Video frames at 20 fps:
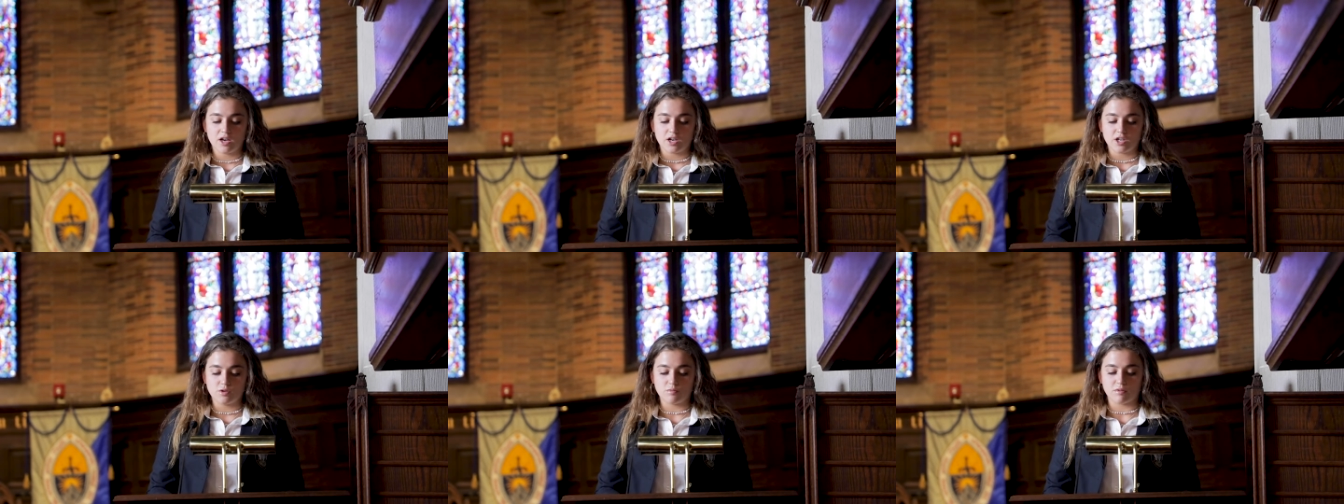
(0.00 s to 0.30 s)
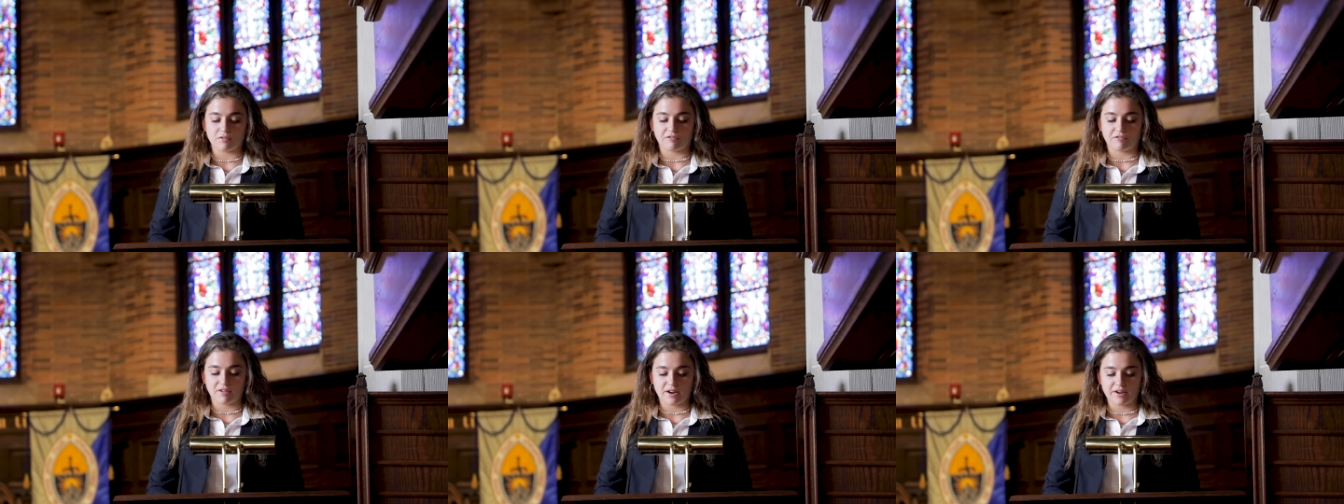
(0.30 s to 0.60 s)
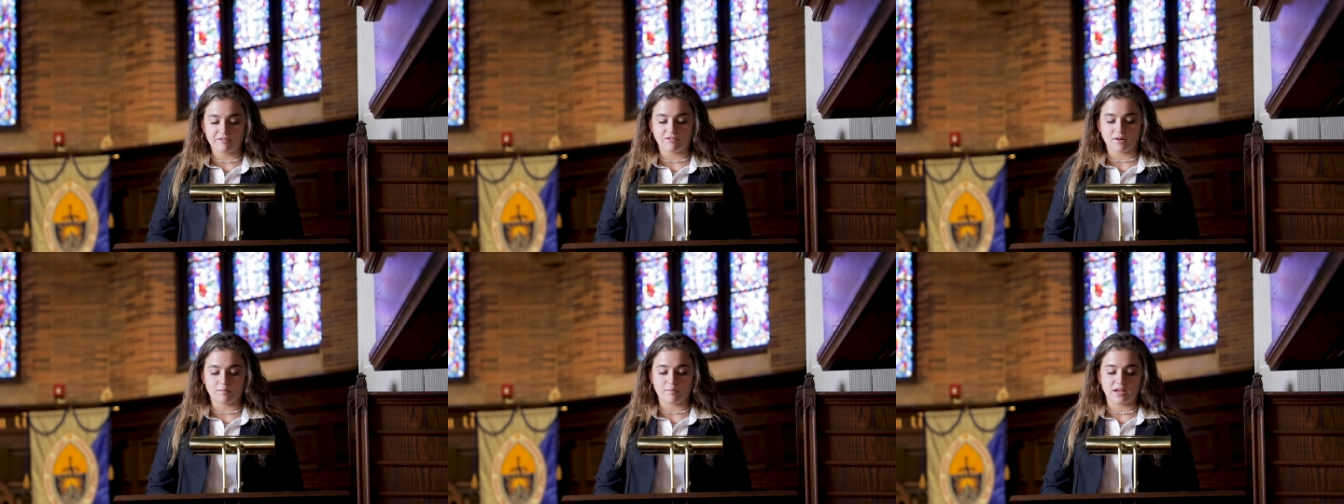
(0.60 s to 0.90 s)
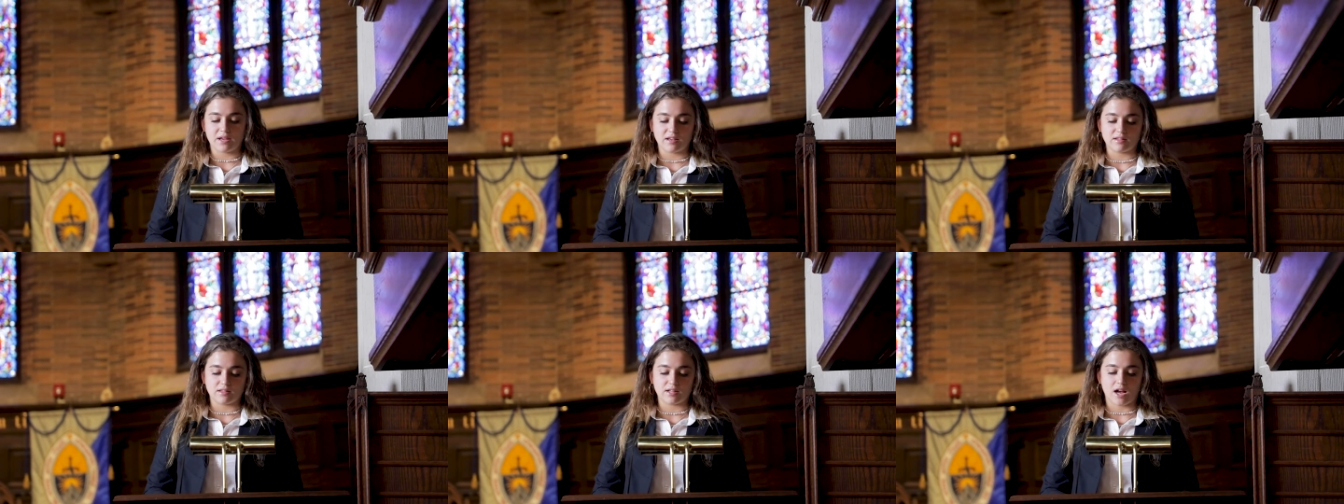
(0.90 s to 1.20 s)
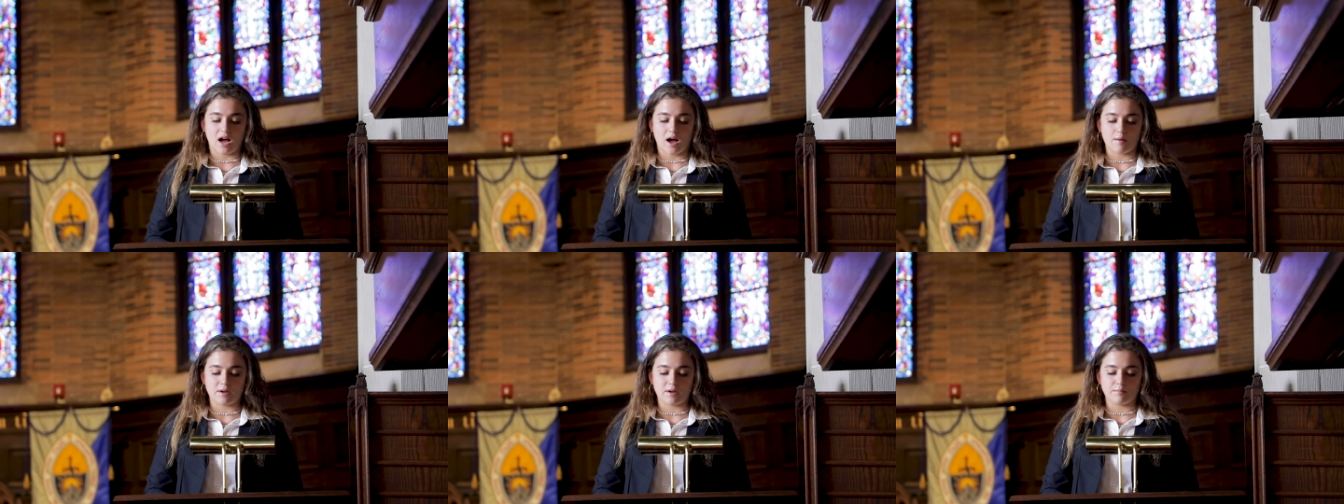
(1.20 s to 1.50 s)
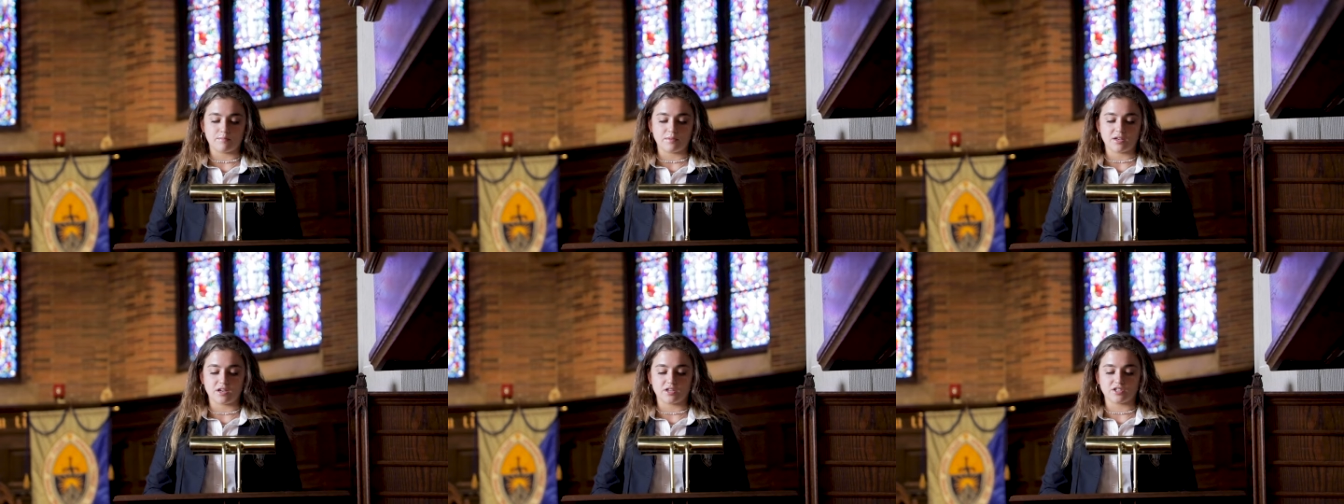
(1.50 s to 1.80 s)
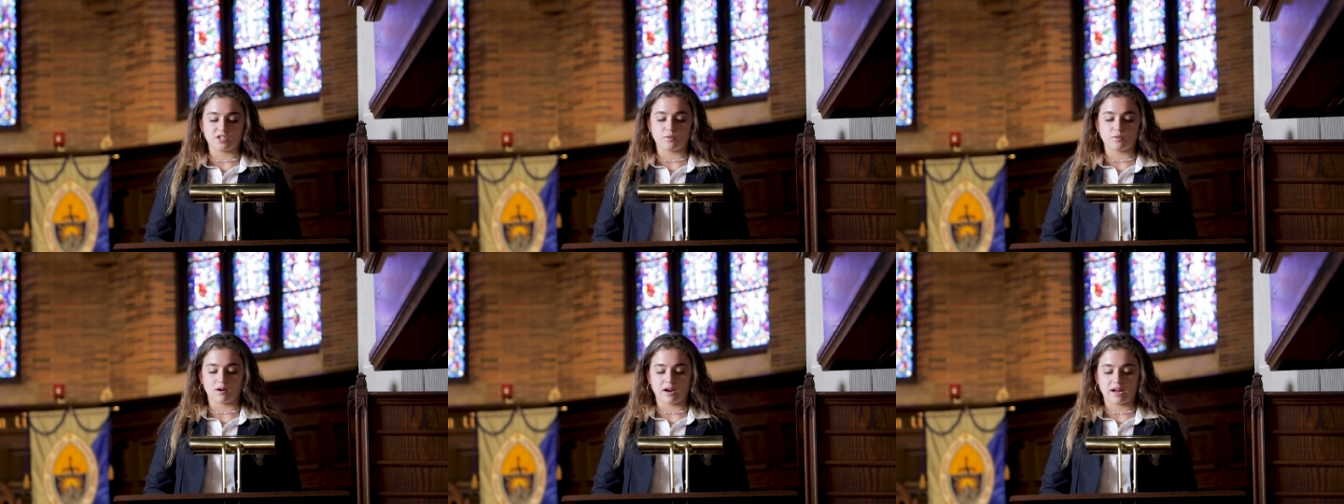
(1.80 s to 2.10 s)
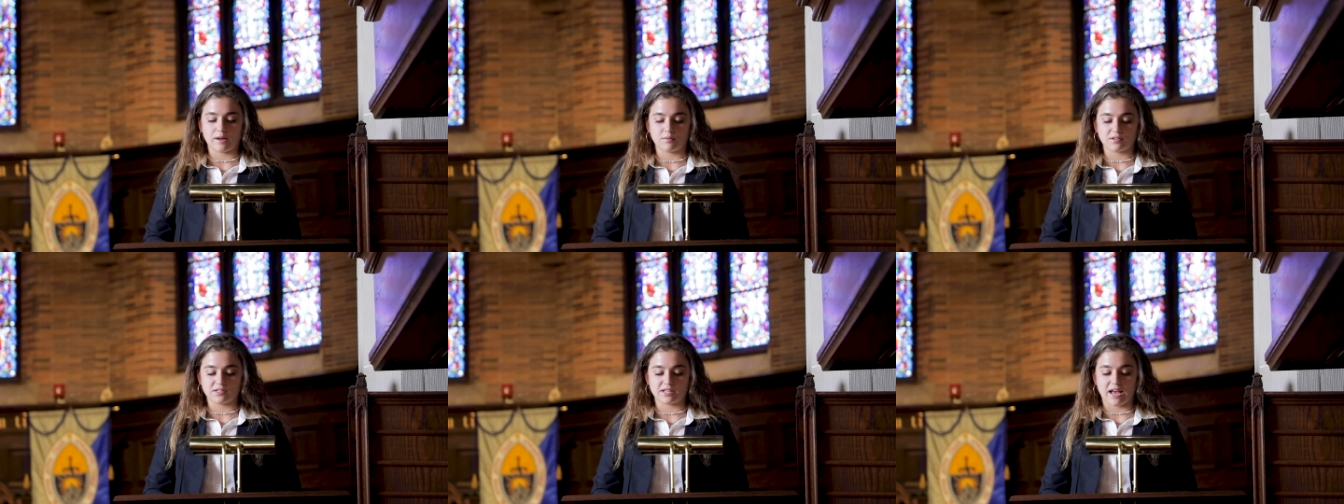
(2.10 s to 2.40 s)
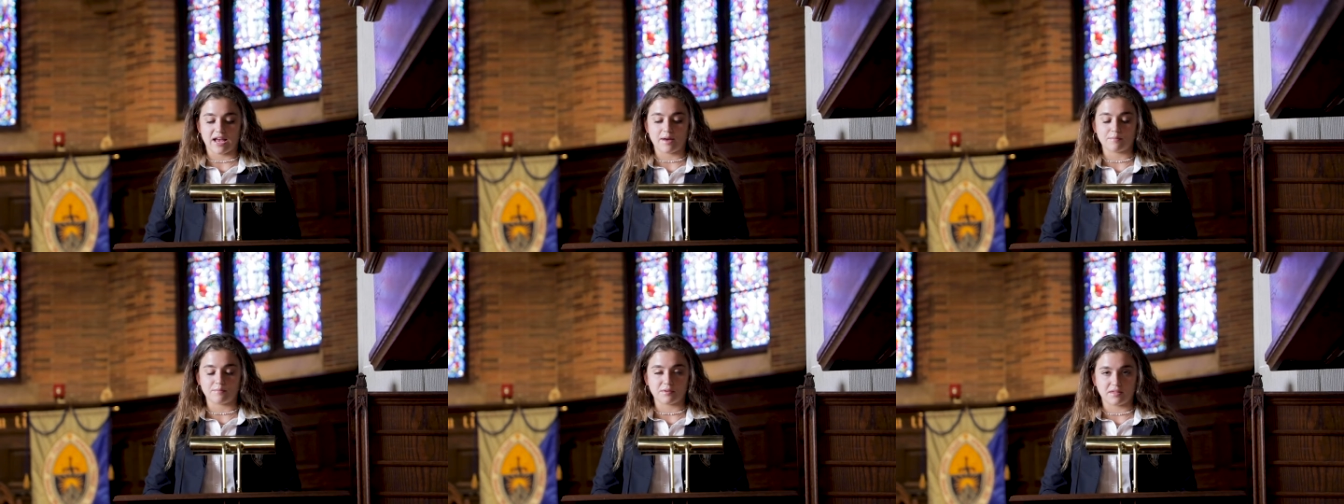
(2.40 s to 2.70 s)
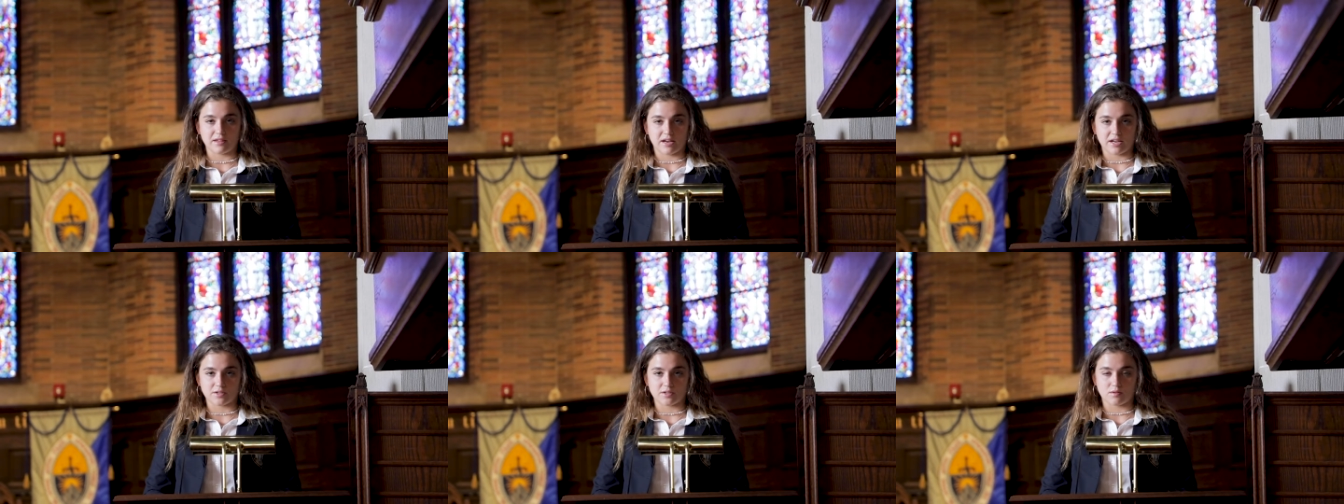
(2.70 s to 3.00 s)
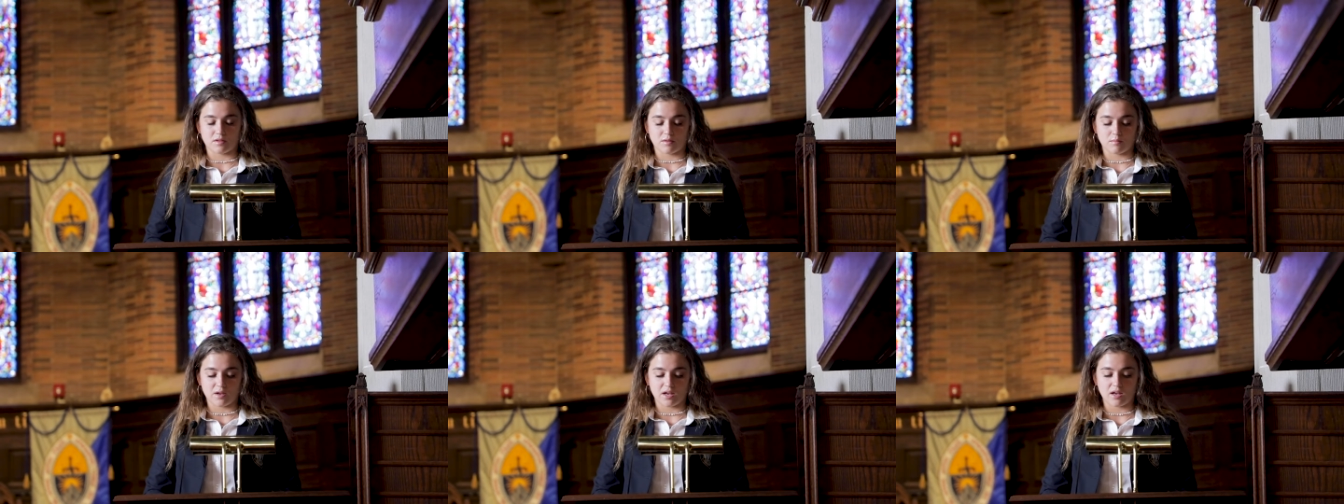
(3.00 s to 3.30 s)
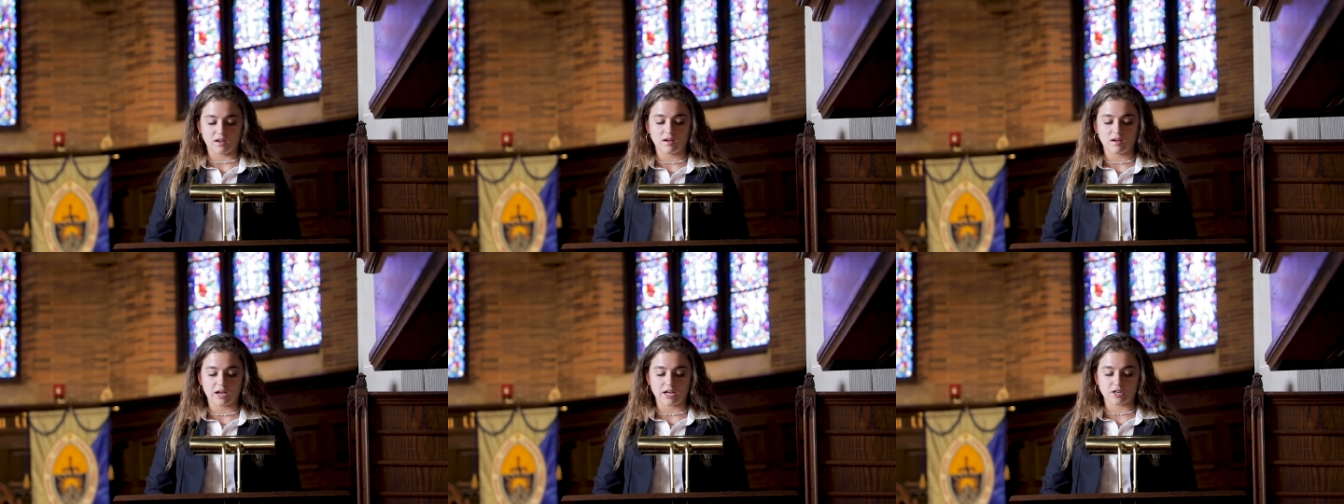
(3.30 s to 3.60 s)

you refrain from making the comment because you are able to empathize with me